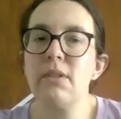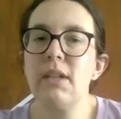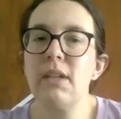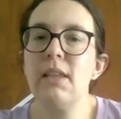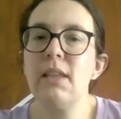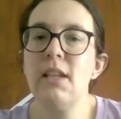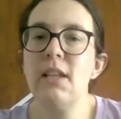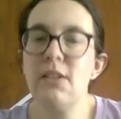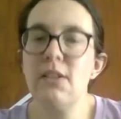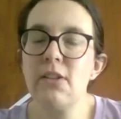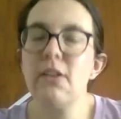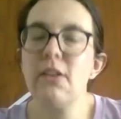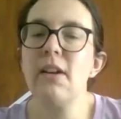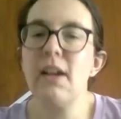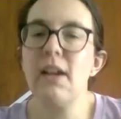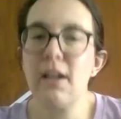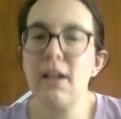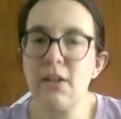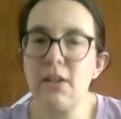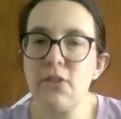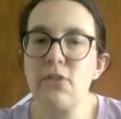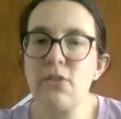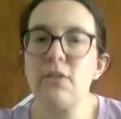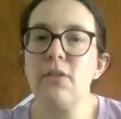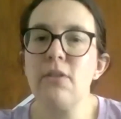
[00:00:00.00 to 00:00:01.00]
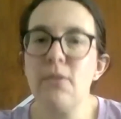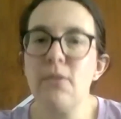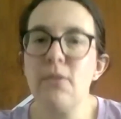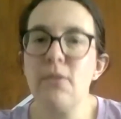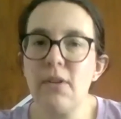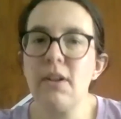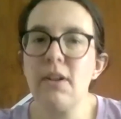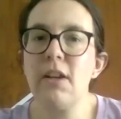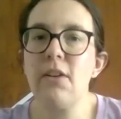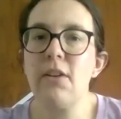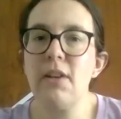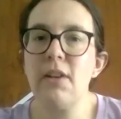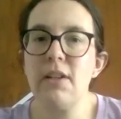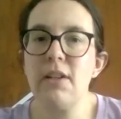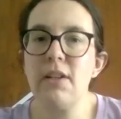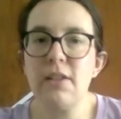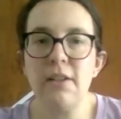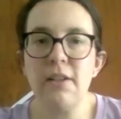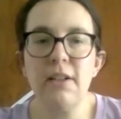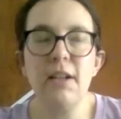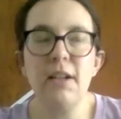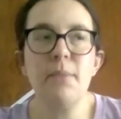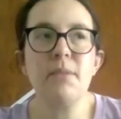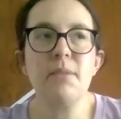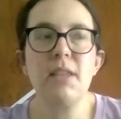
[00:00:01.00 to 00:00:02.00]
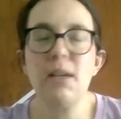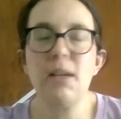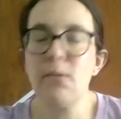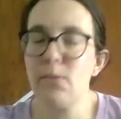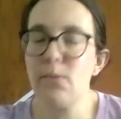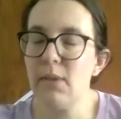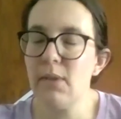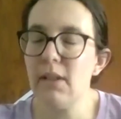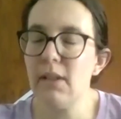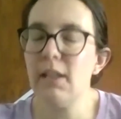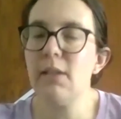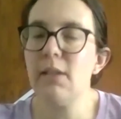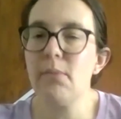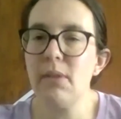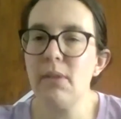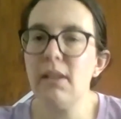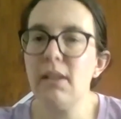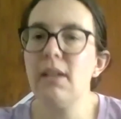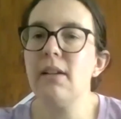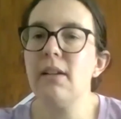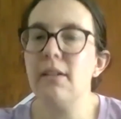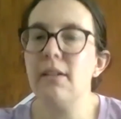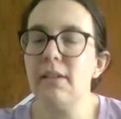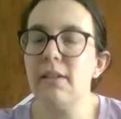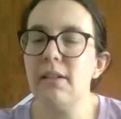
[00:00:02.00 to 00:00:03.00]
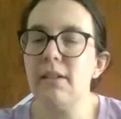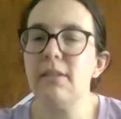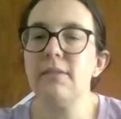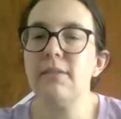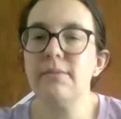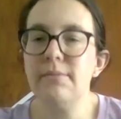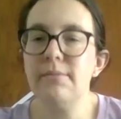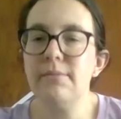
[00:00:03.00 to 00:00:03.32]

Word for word: These are extraordinary times. They really, really are.